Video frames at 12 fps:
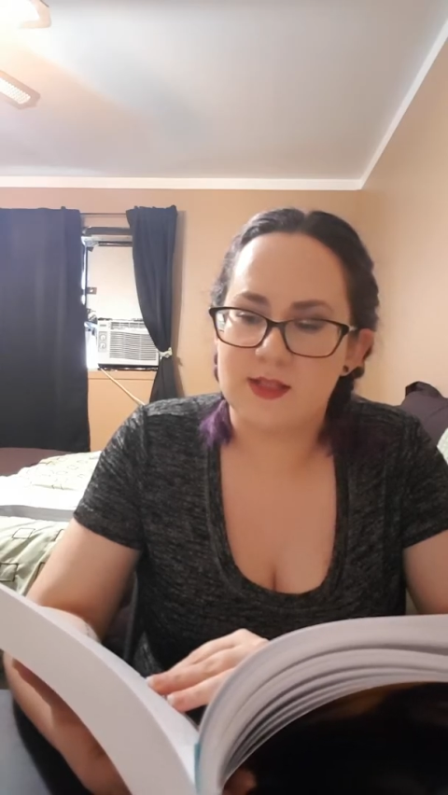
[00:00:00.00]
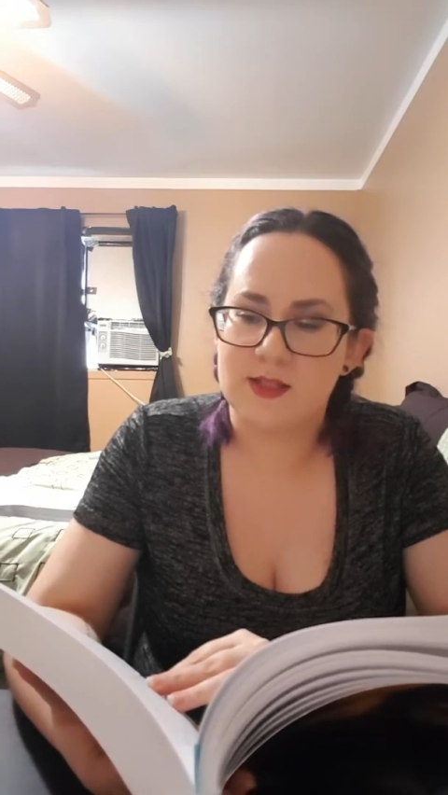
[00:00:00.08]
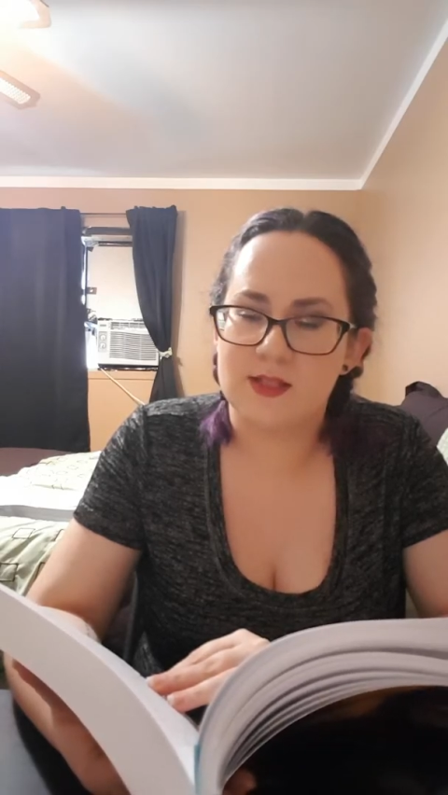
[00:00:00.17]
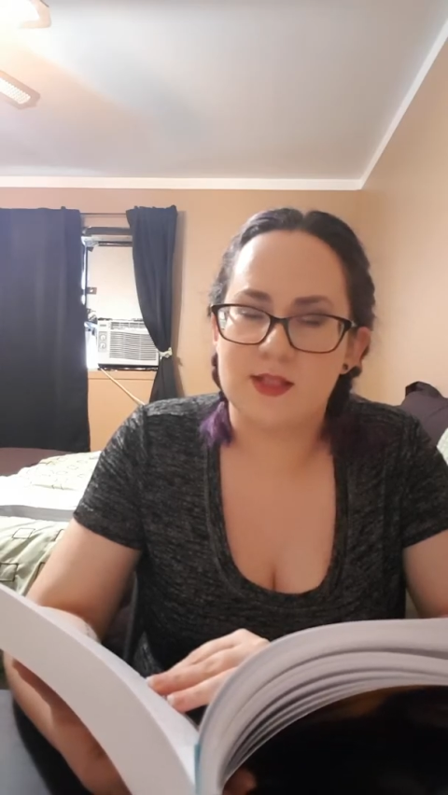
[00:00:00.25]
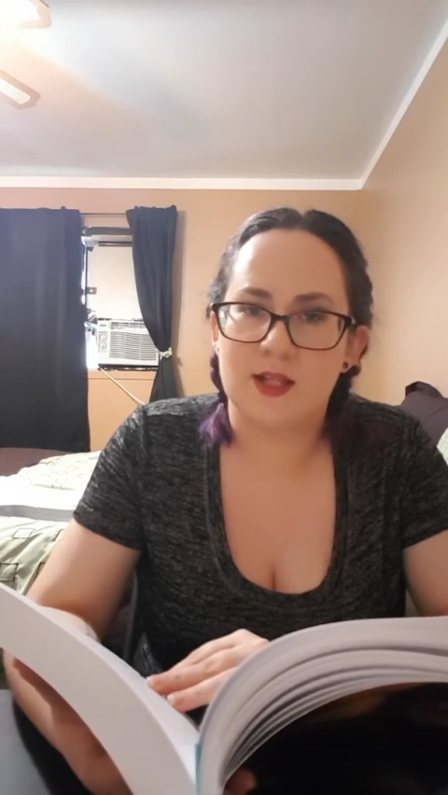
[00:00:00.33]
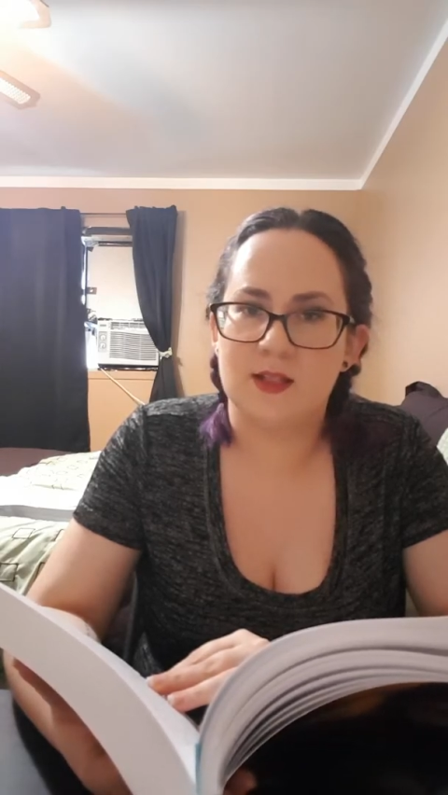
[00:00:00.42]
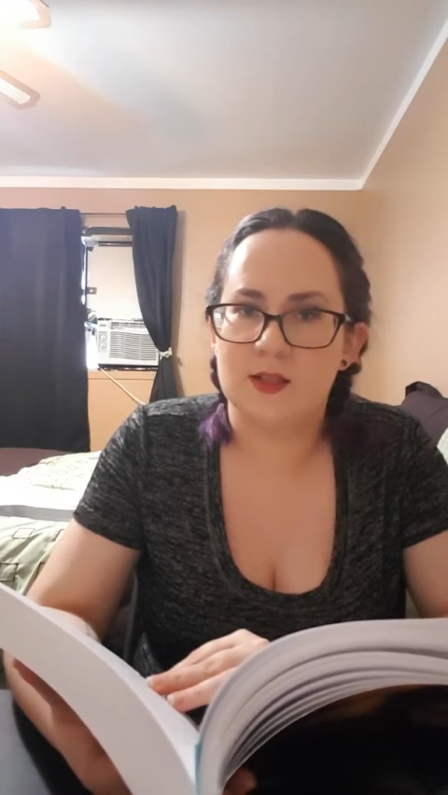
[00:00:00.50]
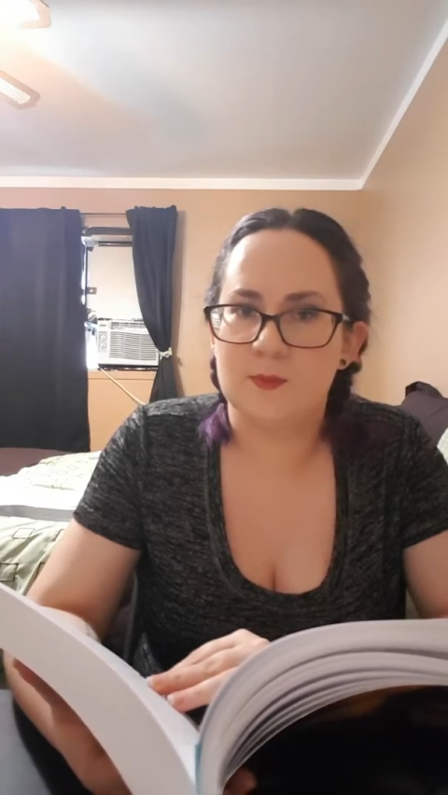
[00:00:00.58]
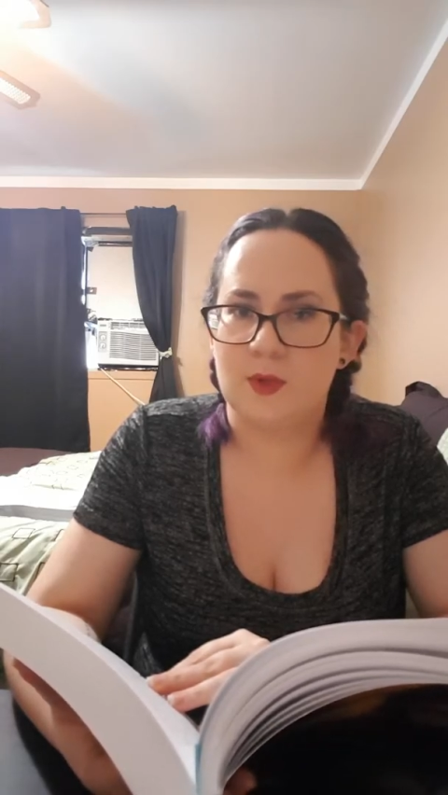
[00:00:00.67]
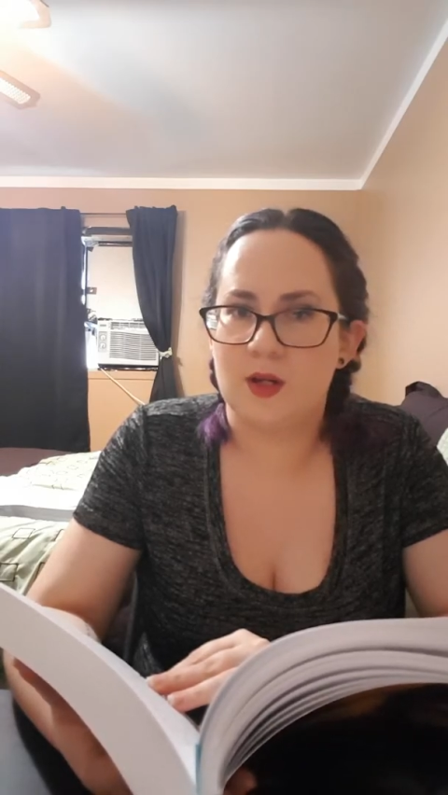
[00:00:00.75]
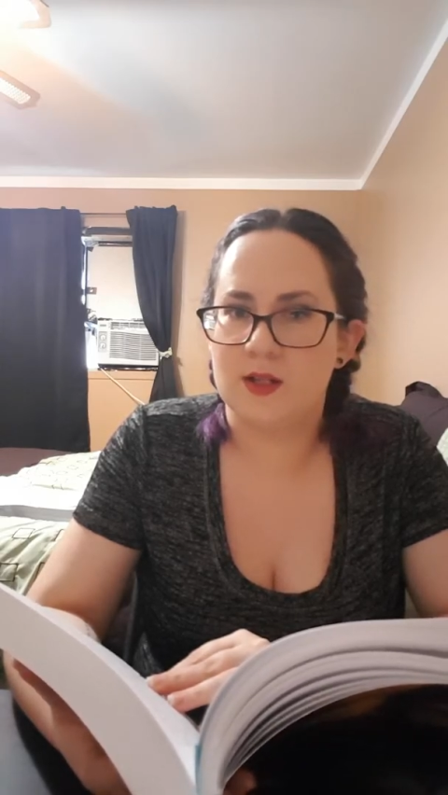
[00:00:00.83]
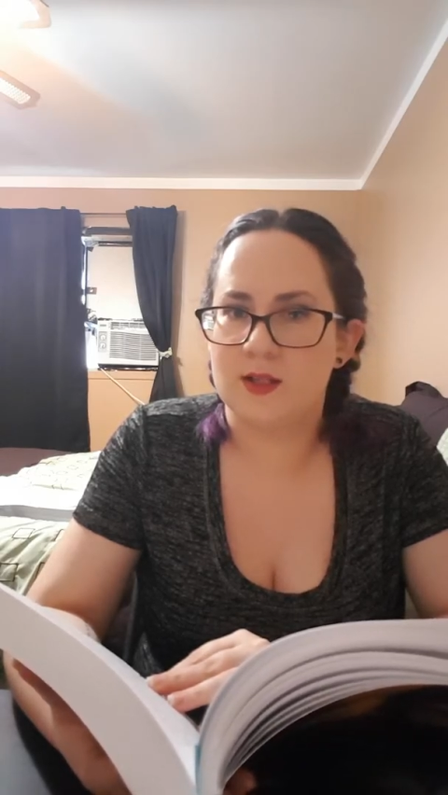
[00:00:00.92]
and slightly
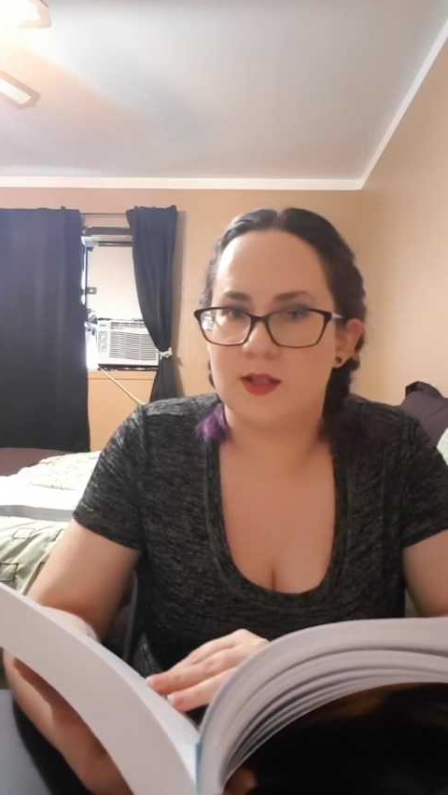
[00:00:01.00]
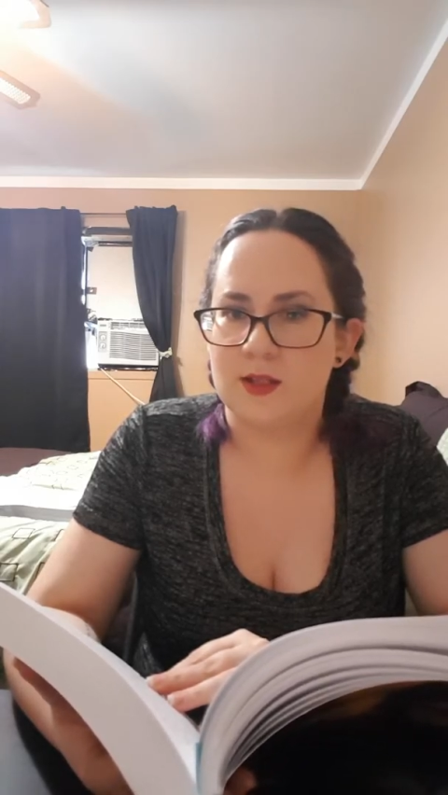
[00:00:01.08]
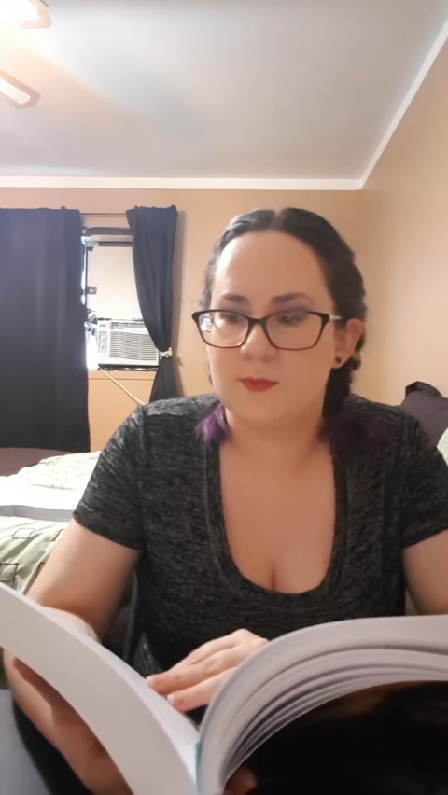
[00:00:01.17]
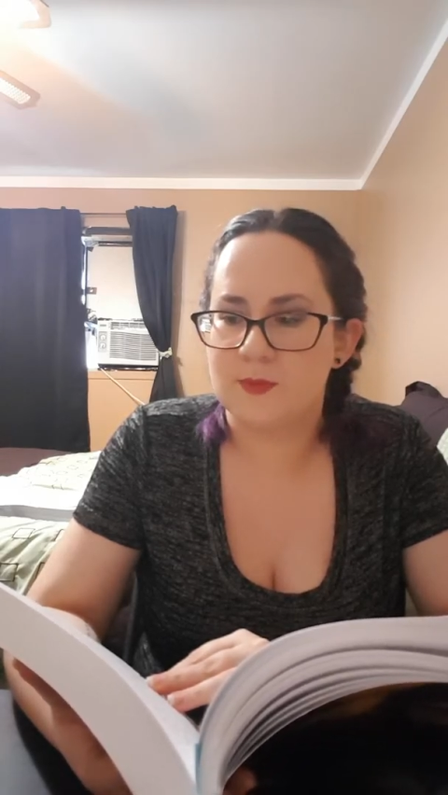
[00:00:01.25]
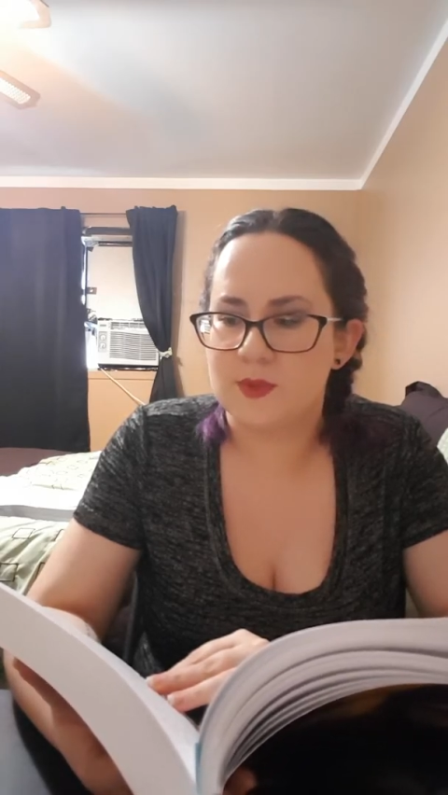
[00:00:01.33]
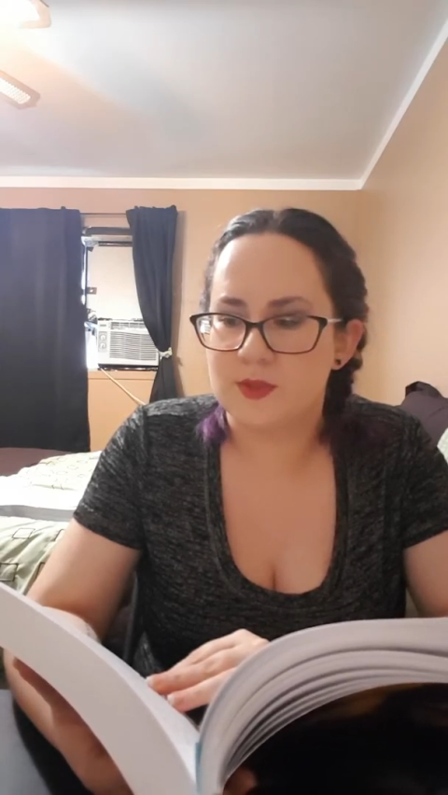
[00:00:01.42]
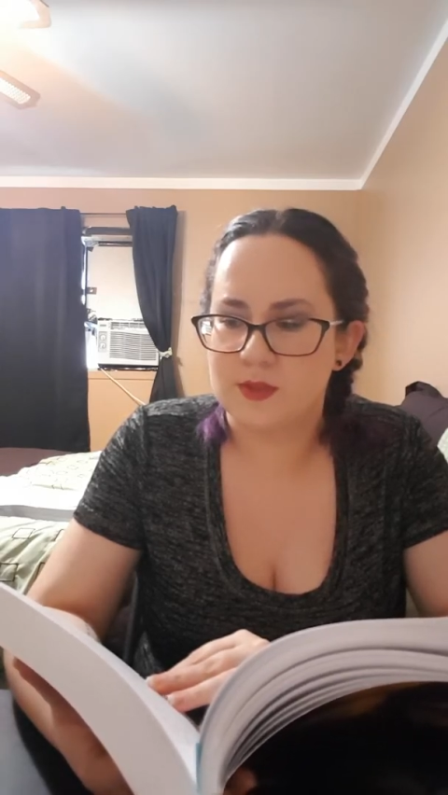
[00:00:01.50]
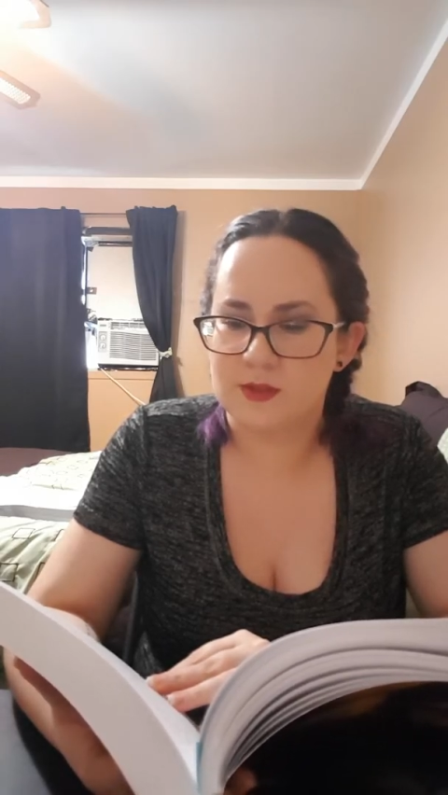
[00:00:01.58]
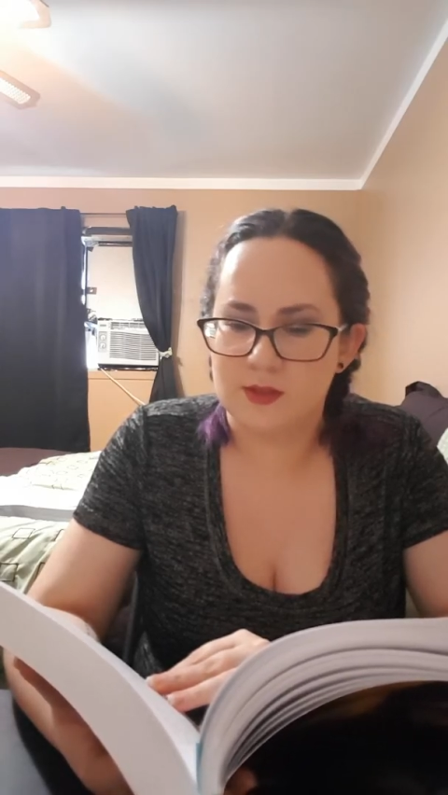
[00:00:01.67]
parted lips.